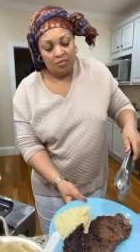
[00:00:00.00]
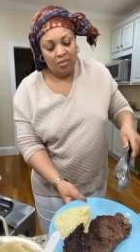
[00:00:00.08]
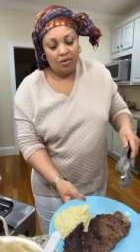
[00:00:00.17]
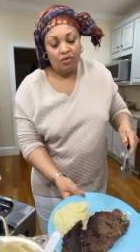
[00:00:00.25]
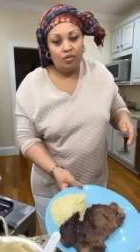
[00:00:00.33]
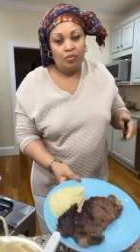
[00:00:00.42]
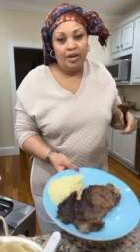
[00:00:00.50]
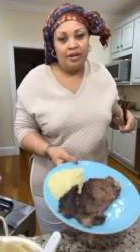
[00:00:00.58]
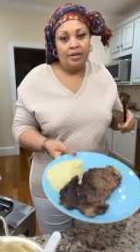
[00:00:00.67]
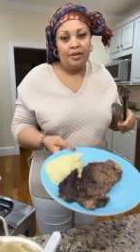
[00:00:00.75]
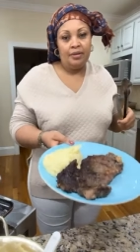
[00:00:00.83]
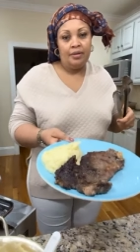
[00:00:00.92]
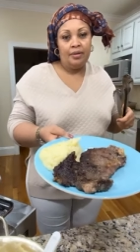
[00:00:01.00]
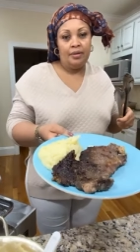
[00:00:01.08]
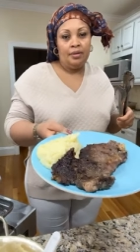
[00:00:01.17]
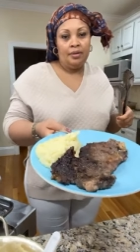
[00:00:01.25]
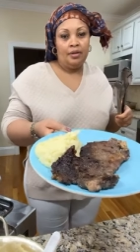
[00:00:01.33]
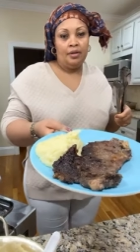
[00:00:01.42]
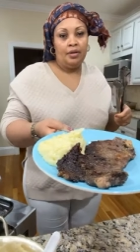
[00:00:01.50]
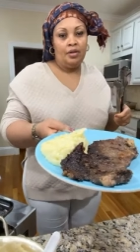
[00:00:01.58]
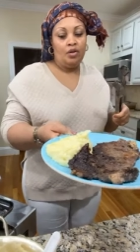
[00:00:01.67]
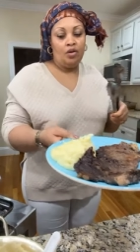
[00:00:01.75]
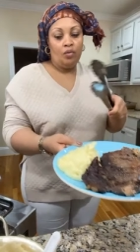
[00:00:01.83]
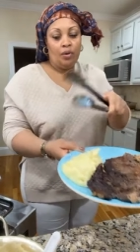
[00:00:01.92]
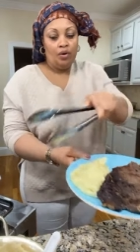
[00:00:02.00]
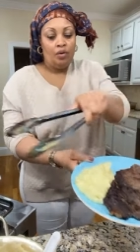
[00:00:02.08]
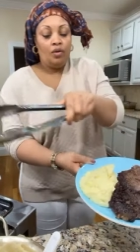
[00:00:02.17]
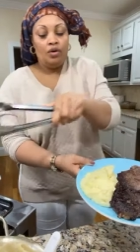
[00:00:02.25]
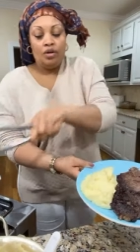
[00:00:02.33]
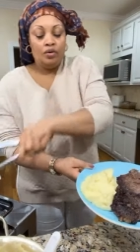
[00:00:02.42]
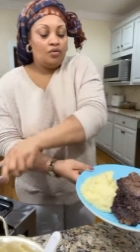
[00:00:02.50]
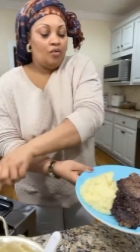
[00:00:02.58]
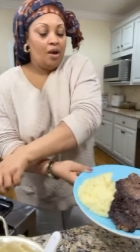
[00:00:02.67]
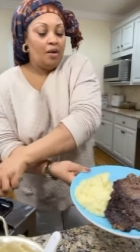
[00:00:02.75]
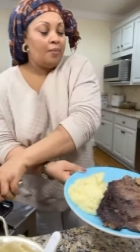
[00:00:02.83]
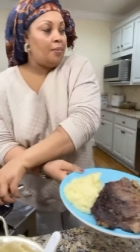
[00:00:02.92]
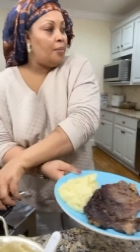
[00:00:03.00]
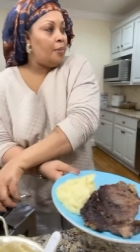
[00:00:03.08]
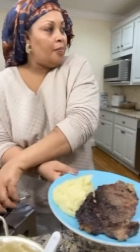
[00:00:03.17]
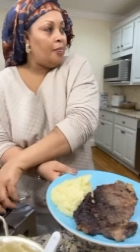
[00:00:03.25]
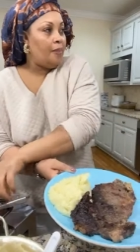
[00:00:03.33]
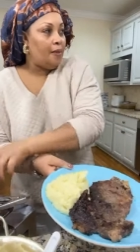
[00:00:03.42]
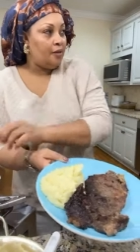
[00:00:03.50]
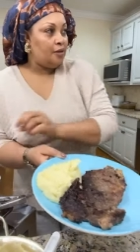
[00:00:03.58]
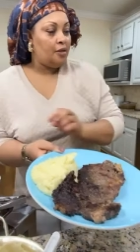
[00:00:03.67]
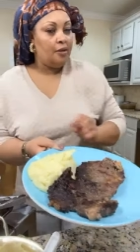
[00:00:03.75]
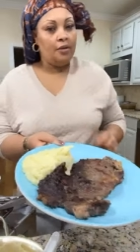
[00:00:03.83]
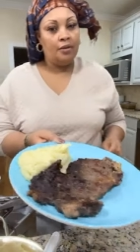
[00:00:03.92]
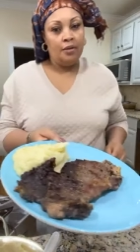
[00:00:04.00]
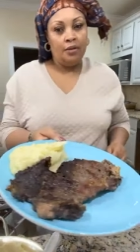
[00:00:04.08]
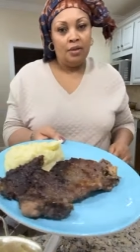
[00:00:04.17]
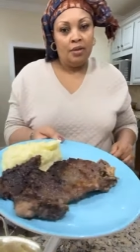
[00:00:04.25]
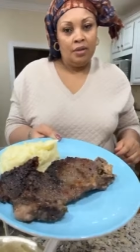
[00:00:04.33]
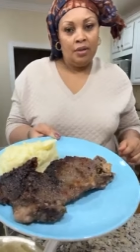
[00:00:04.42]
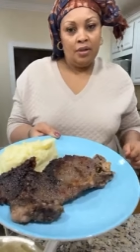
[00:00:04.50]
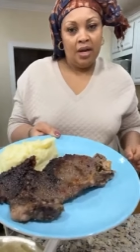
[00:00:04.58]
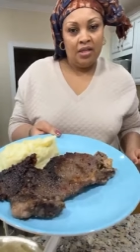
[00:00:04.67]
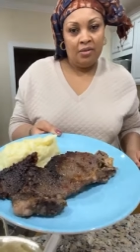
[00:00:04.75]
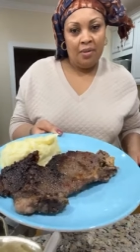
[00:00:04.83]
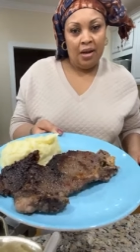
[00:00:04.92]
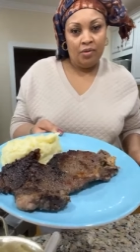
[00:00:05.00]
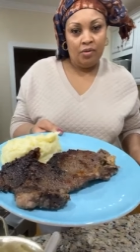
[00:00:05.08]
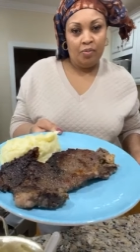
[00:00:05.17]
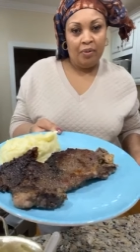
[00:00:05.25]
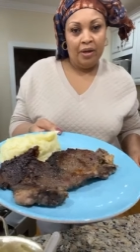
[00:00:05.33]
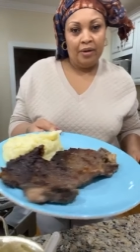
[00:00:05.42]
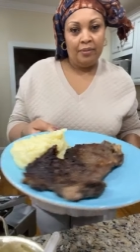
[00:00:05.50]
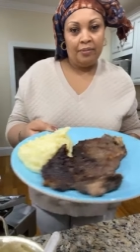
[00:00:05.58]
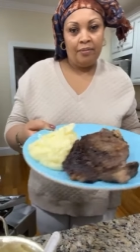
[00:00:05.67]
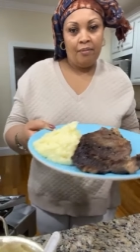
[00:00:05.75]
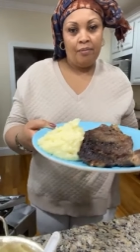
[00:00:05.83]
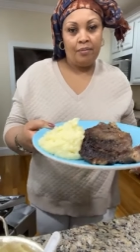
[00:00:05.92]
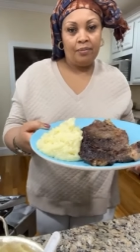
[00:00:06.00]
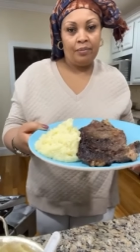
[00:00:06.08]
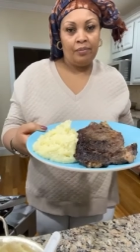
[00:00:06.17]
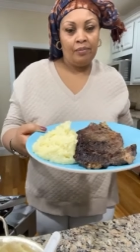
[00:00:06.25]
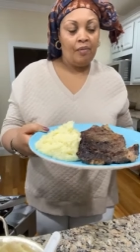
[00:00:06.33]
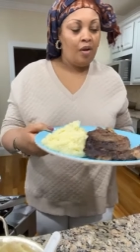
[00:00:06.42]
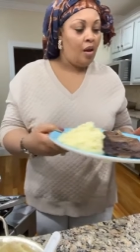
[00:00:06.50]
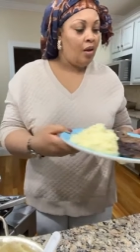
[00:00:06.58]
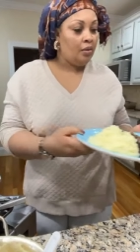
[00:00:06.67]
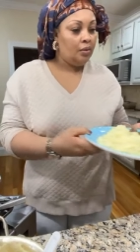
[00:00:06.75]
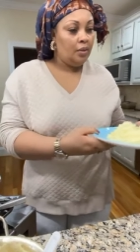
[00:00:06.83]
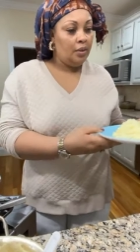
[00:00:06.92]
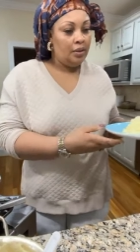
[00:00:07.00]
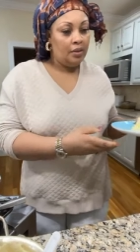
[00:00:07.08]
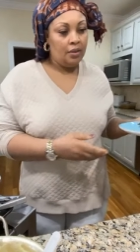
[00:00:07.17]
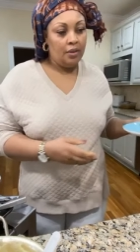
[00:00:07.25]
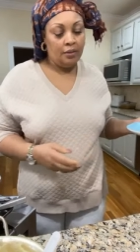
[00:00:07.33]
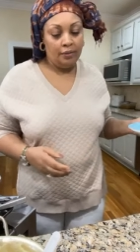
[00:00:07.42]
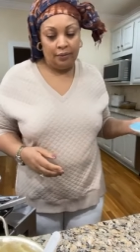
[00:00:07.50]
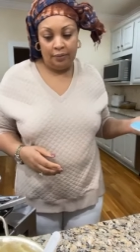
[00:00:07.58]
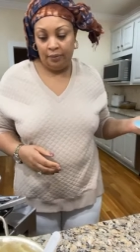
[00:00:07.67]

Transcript: That's Madu's plate. You don't want no onions, right? That's good. That's Madu's plate. Go eat.